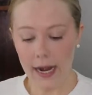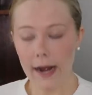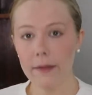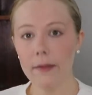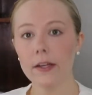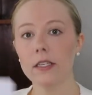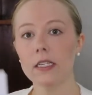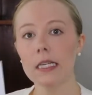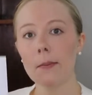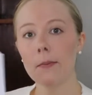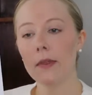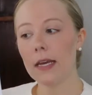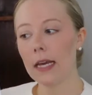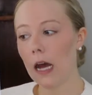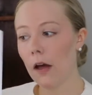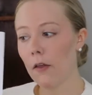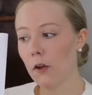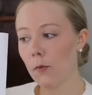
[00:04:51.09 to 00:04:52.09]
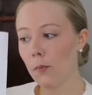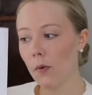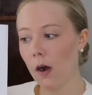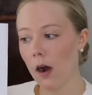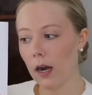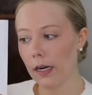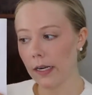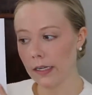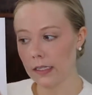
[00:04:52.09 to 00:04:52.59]
And then some of the other
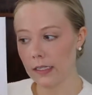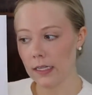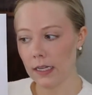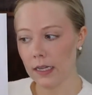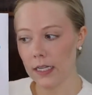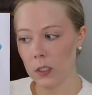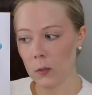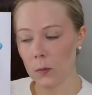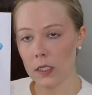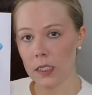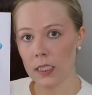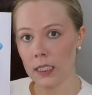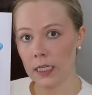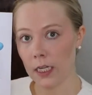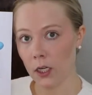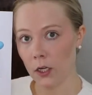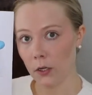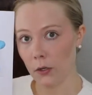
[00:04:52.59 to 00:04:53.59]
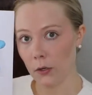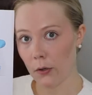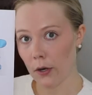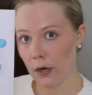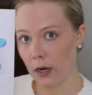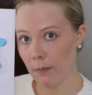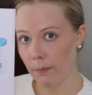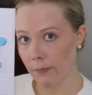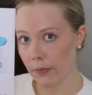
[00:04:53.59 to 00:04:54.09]
products that this particular
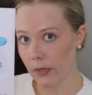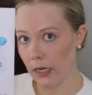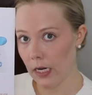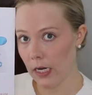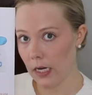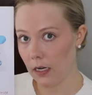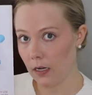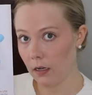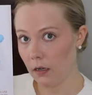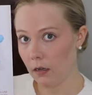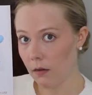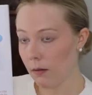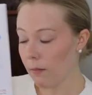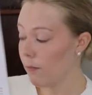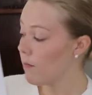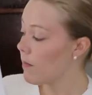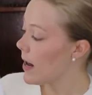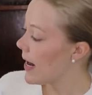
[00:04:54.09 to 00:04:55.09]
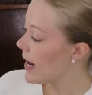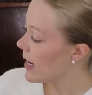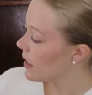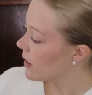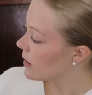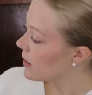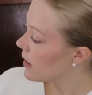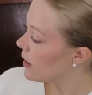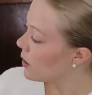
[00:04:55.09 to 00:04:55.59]
company
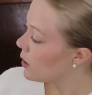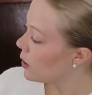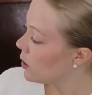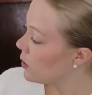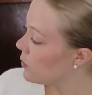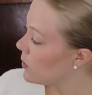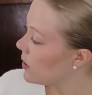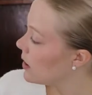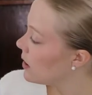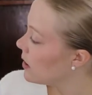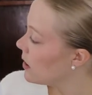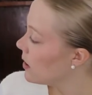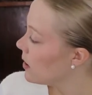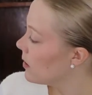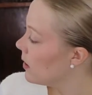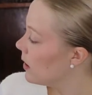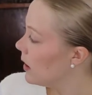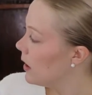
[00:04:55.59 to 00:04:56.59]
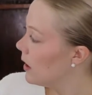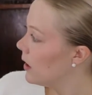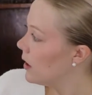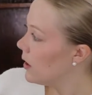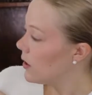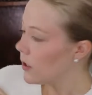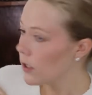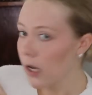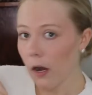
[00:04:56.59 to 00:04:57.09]
makes and uses.
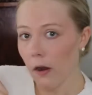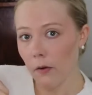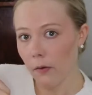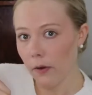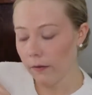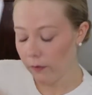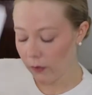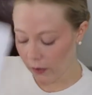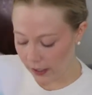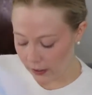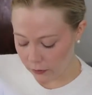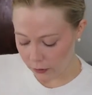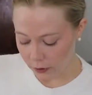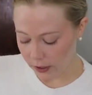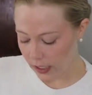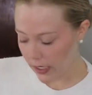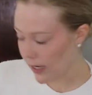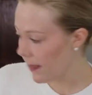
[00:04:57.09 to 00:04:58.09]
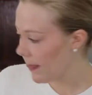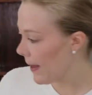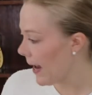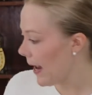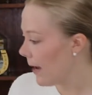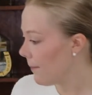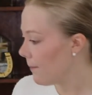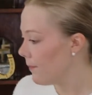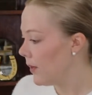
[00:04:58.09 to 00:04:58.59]
So if you're interested in
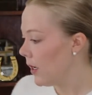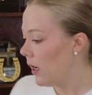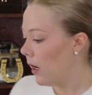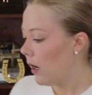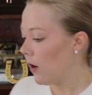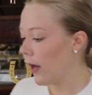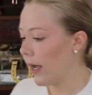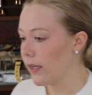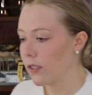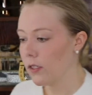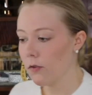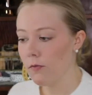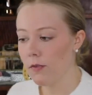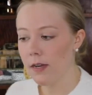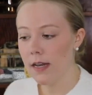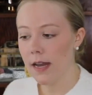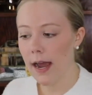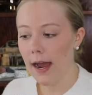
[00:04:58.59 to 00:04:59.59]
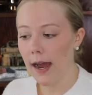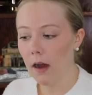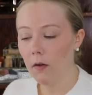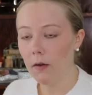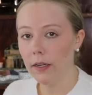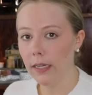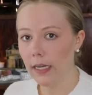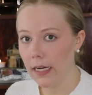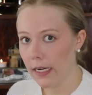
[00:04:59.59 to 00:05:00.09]
that. Okay, so
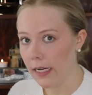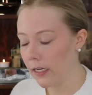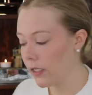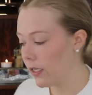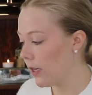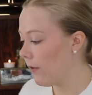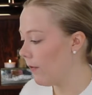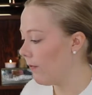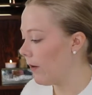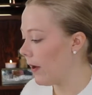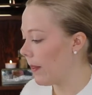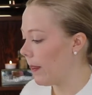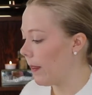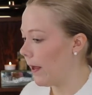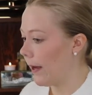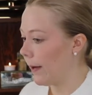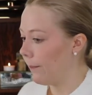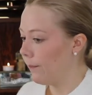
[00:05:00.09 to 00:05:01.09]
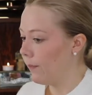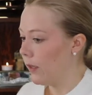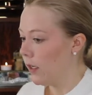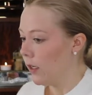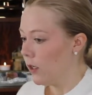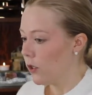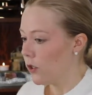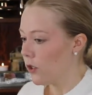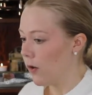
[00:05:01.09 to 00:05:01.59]
now getting into the fun thing.
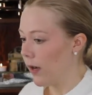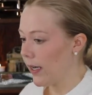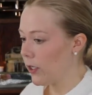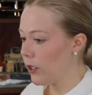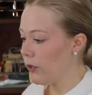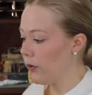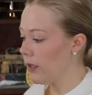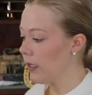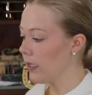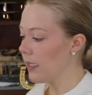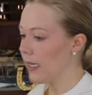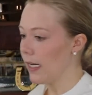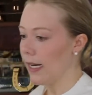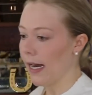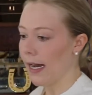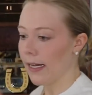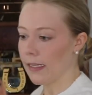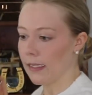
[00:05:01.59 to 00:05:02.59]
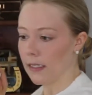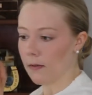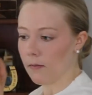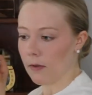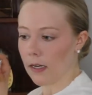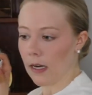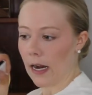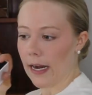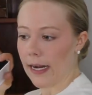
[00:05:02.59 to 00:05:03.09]
So as you can see, it has
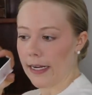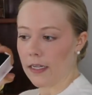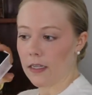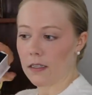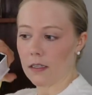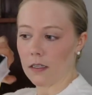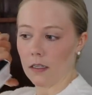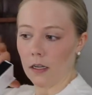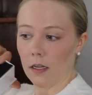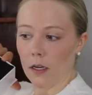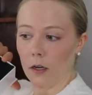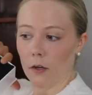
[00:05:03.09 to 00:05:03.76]
some nice